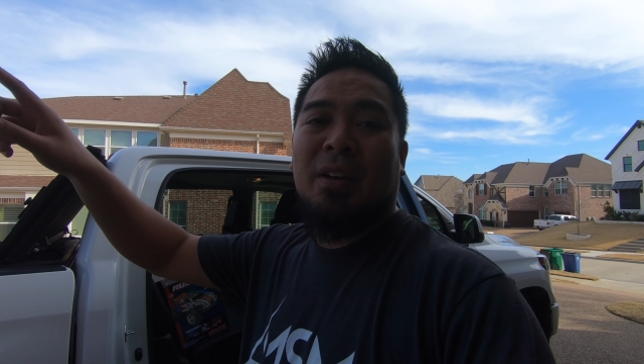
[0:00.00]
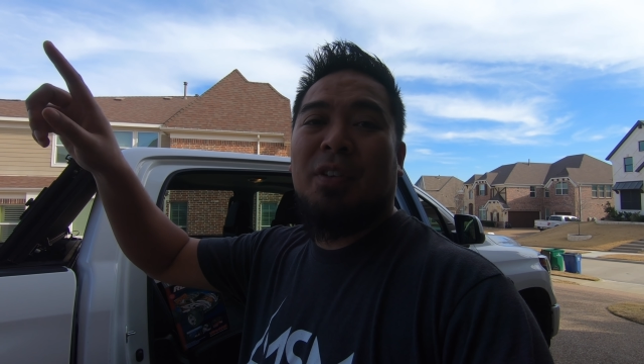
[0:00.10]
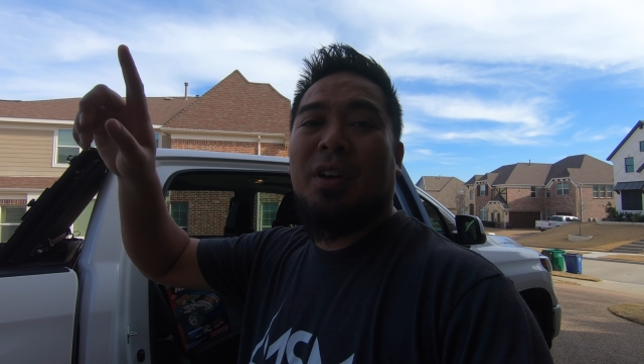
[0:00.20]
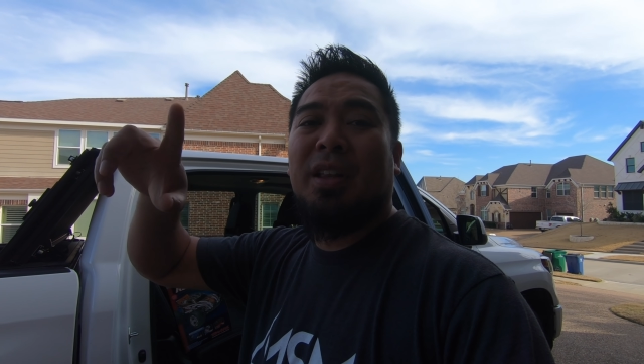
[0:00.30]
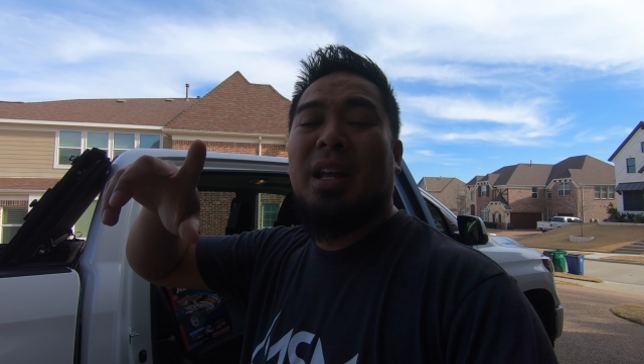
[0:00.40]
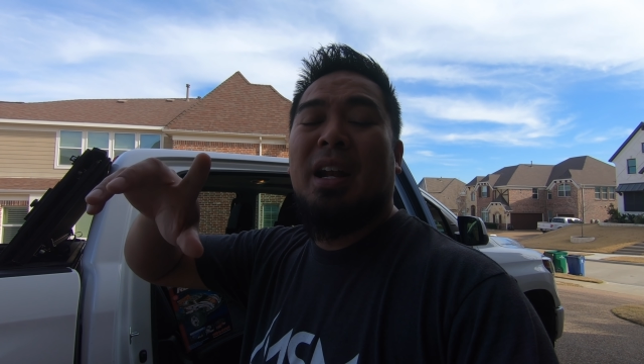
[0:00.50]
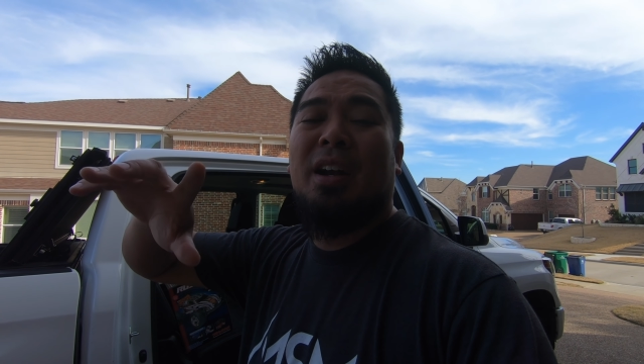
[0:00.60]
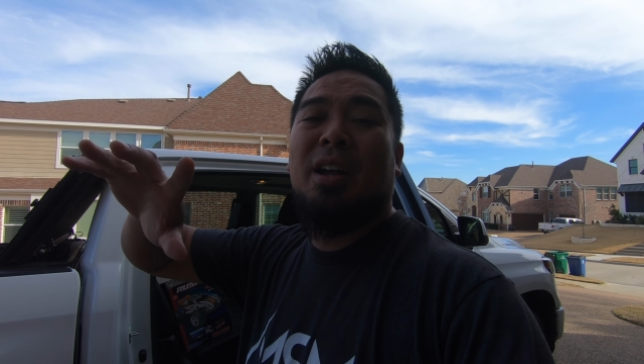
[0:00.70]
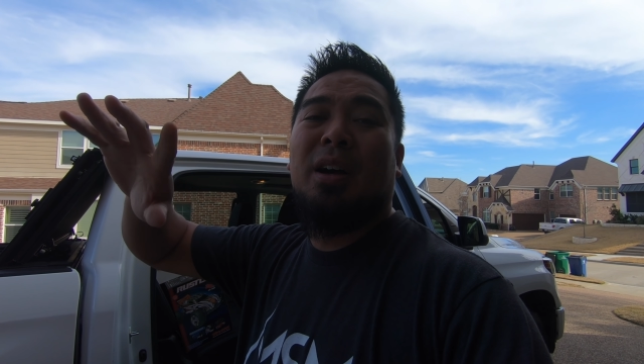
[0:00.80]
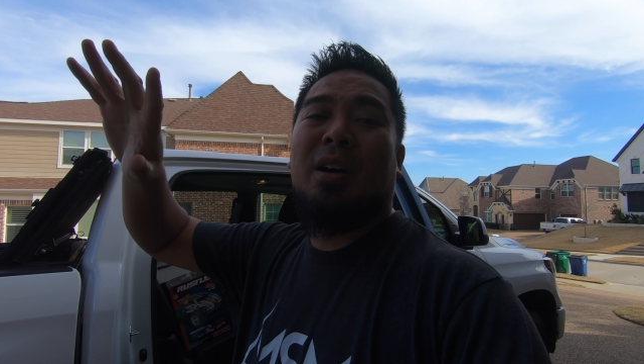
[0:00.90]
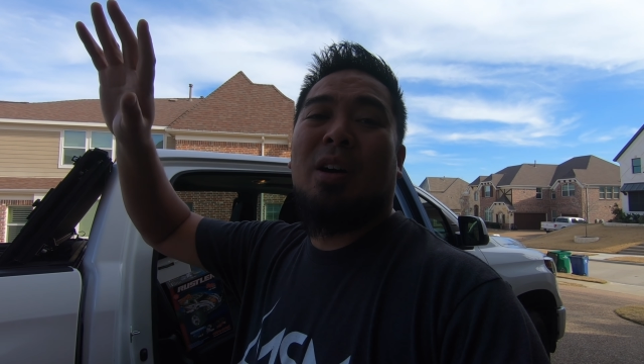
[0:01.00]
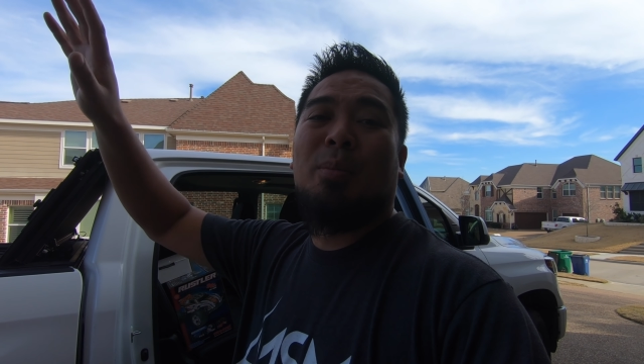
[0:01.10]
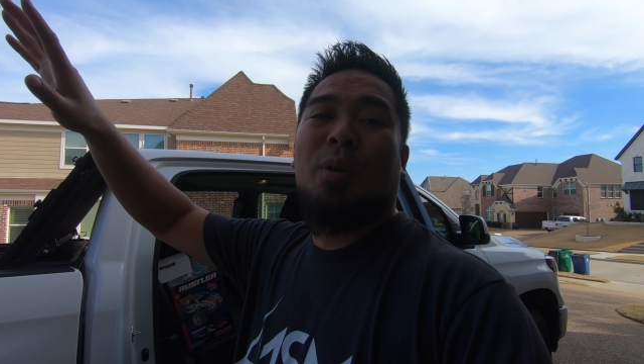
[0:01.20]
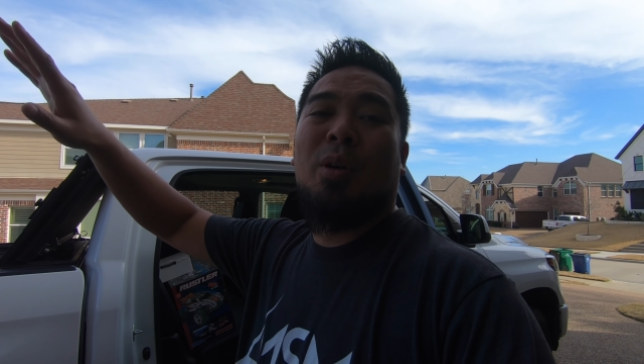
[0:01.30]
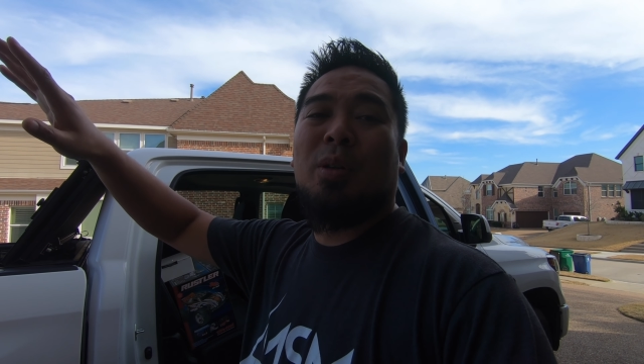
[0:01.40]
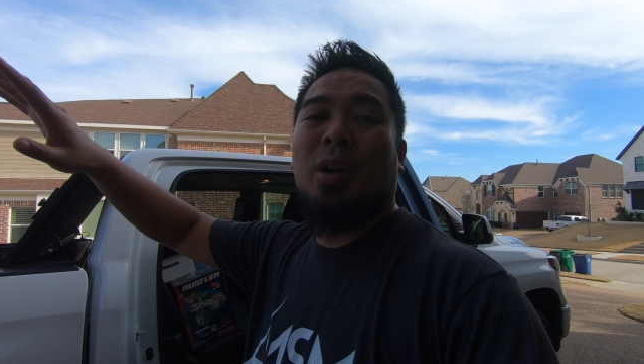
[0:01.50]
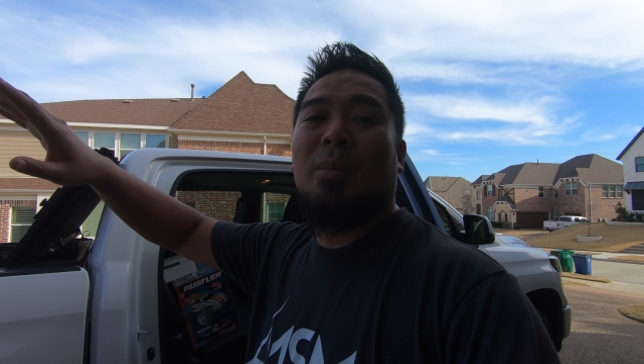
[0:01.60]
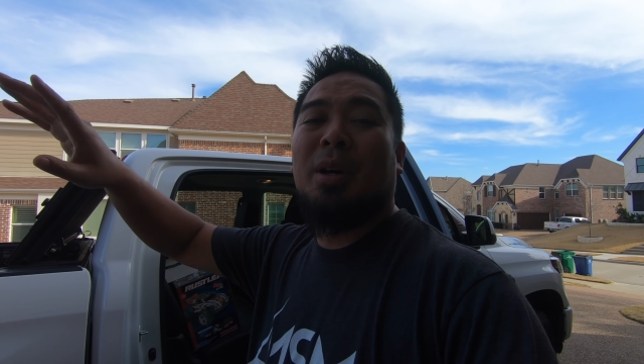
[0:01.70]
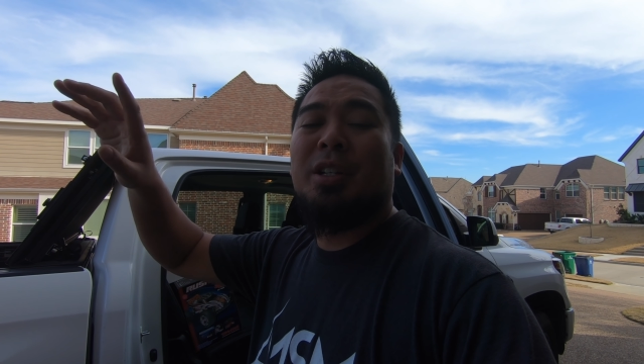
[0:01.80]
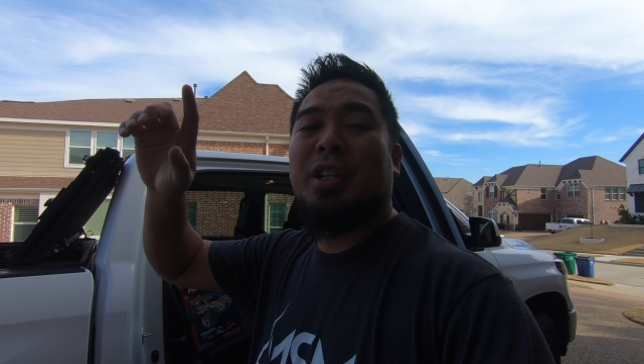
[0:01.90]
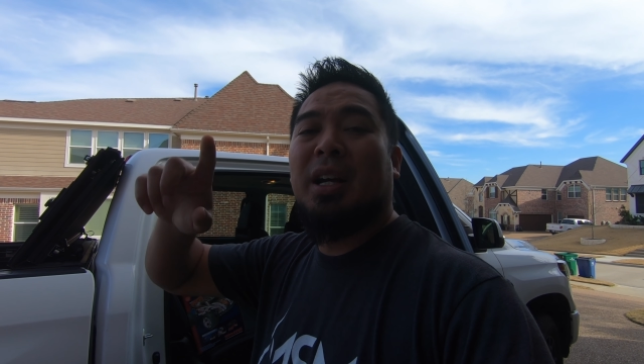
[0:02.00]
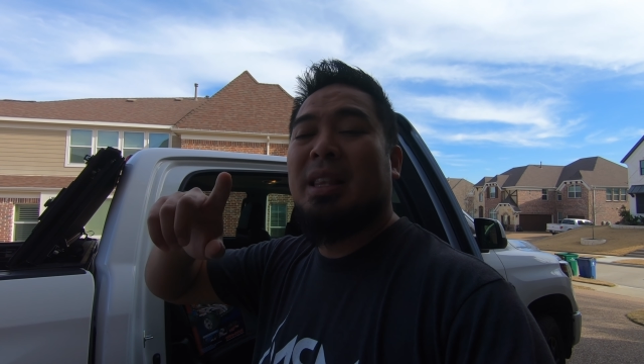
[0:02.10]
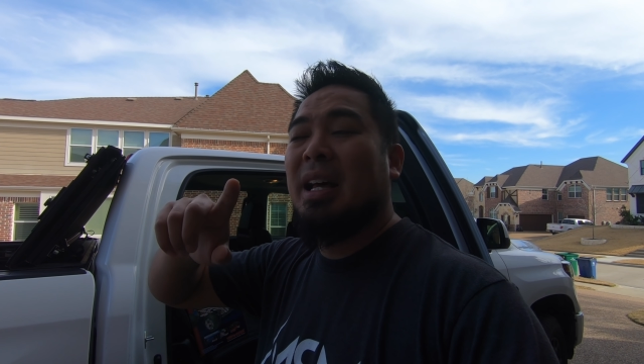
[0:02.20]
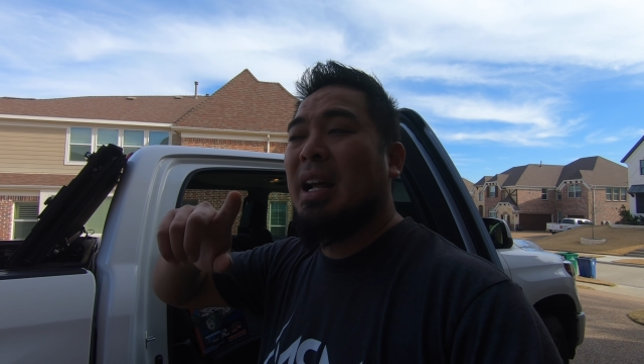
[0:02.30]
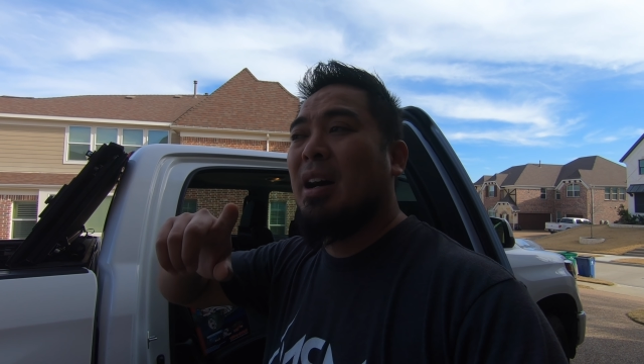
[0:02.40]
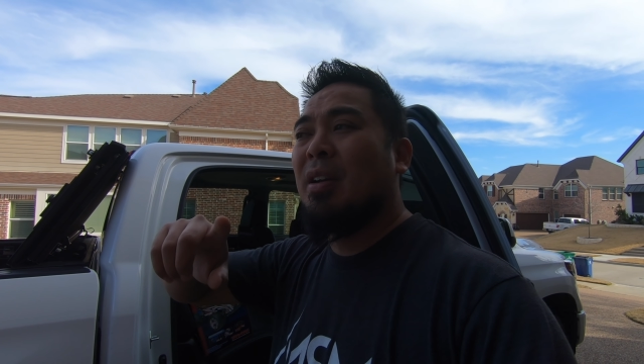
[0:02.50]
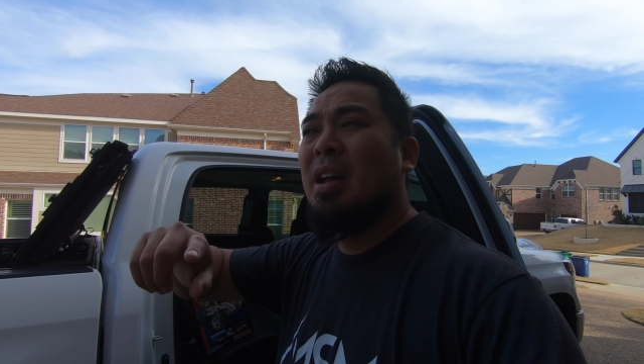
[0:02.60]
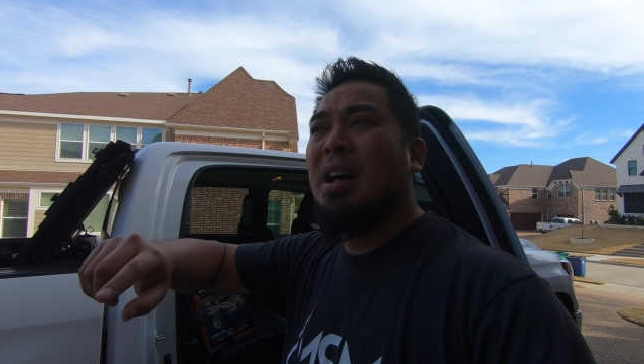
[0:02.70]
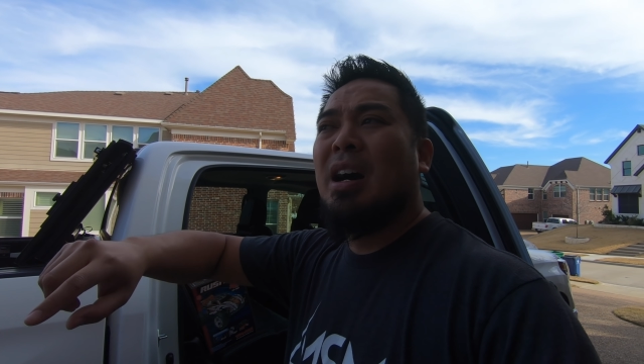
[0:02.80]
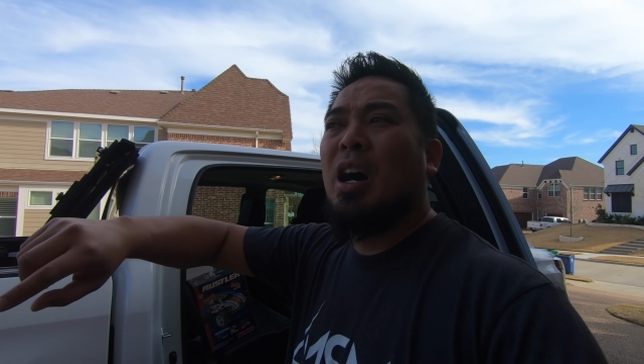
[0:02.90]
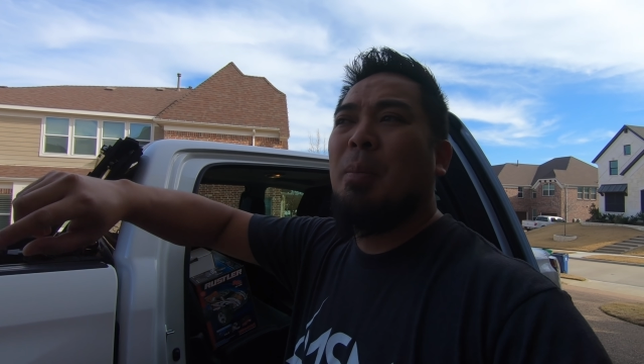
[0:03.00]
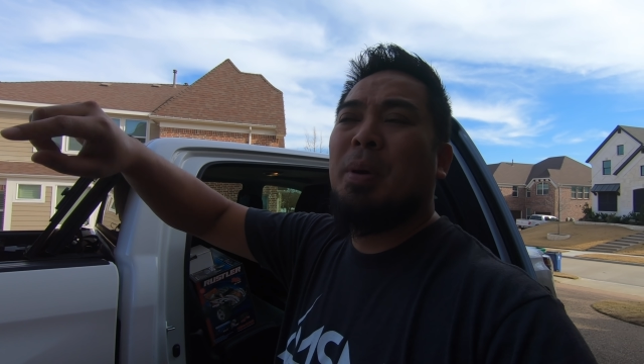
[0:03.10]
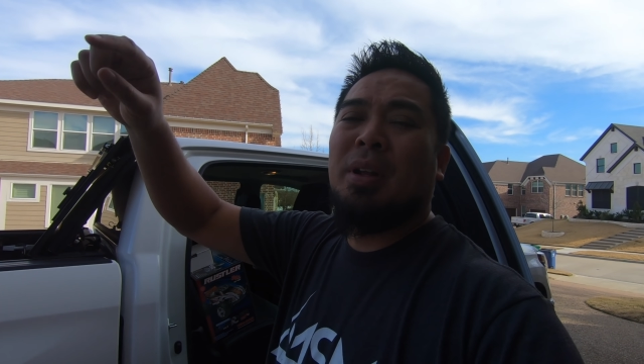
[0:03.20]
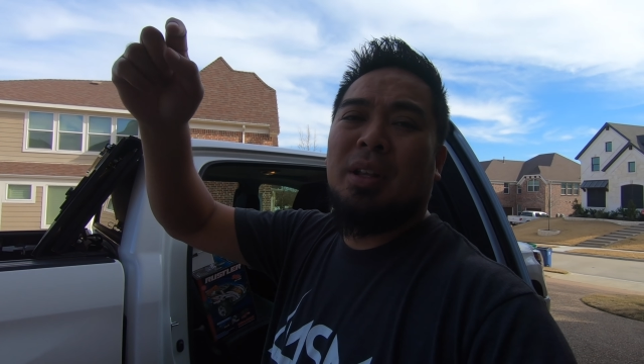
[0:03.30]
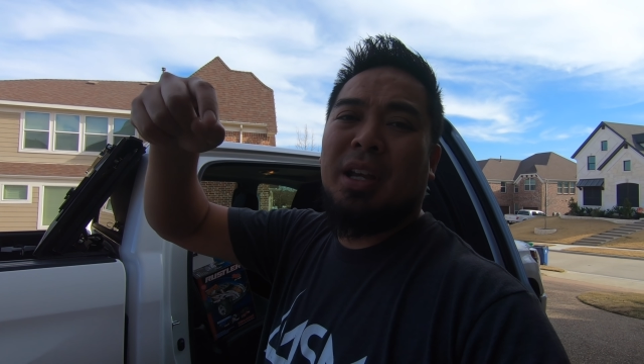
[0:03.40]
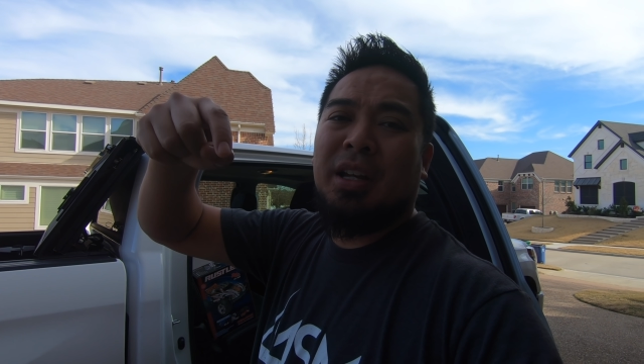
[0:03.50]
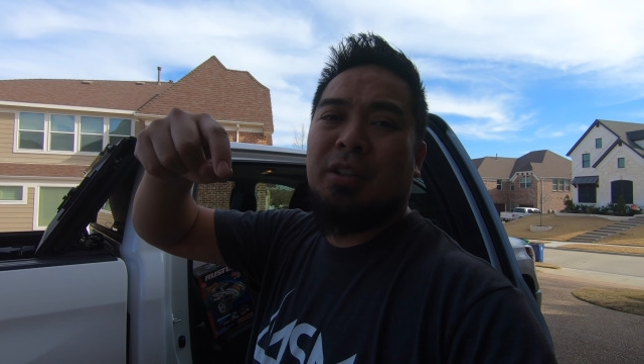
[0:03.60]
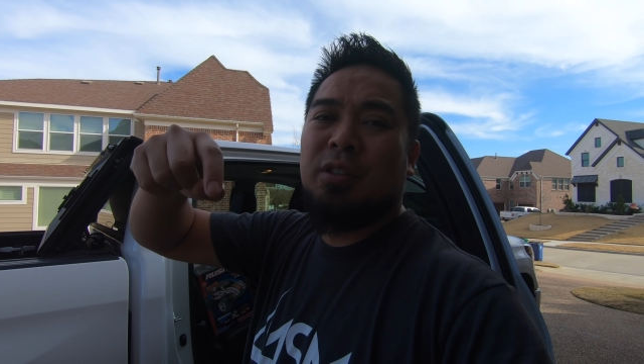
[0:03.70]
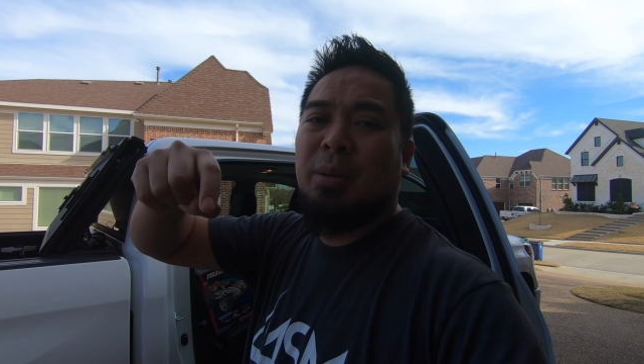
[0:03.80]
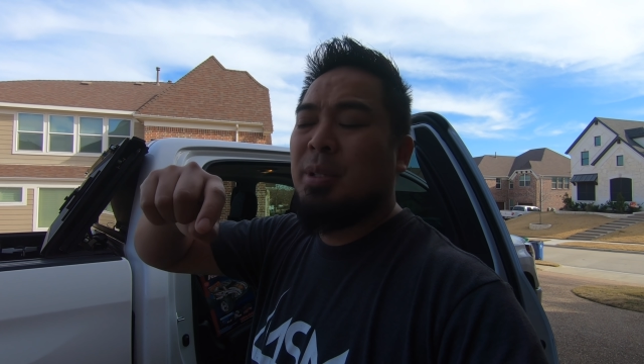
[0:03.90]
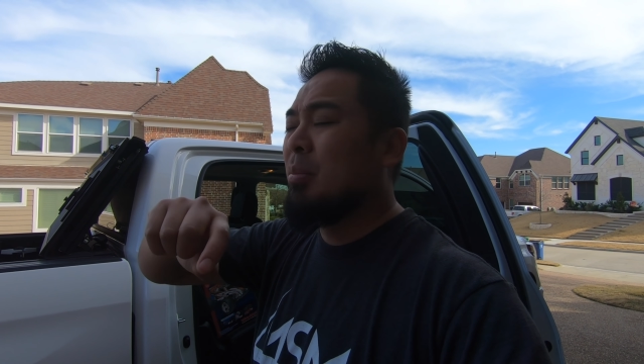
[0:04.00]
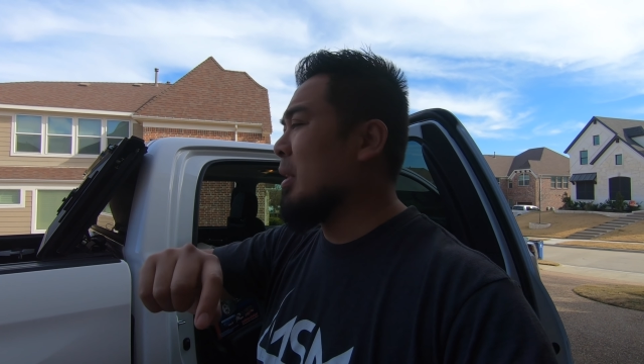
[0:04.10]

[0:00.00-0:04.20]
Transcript: If you're in that area, Ardmore, Oklahoma, check that out. I'll put a link in the description